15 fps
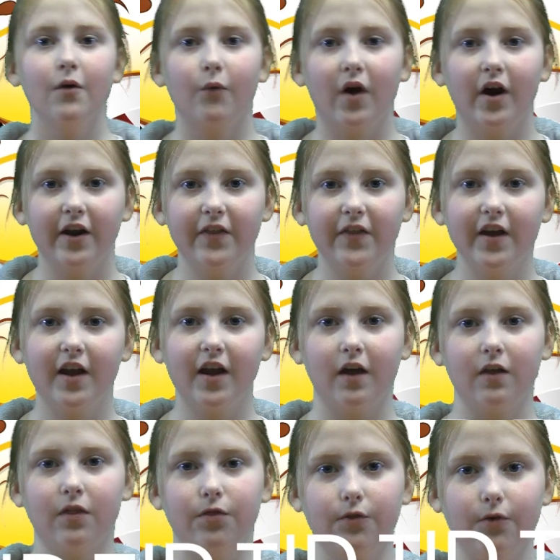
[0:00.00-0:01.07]
Why did the
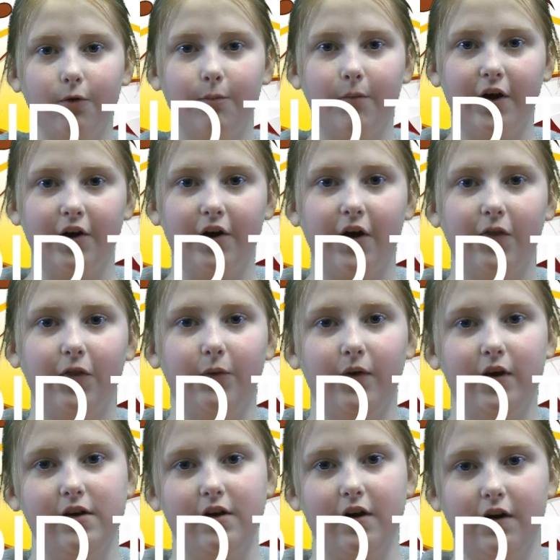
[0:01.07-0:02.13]
kid throw butter out the
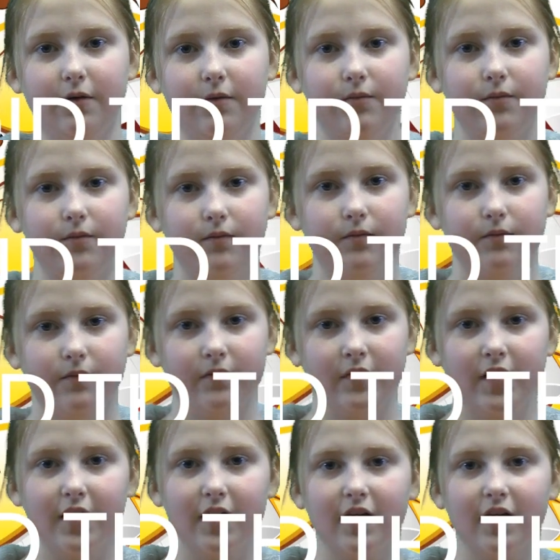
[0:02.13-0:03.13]
window? Why?